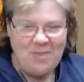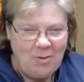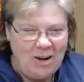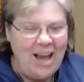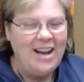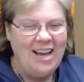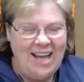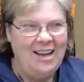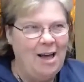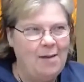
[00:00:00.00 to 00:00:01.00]

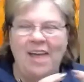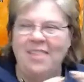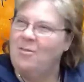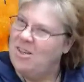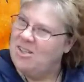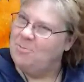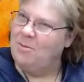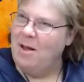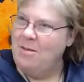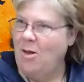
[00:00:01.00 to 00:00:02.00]
I think we should
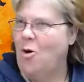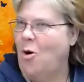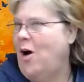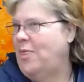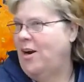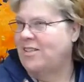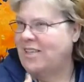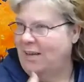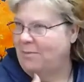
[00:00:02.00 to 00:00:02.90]
put my logo on there because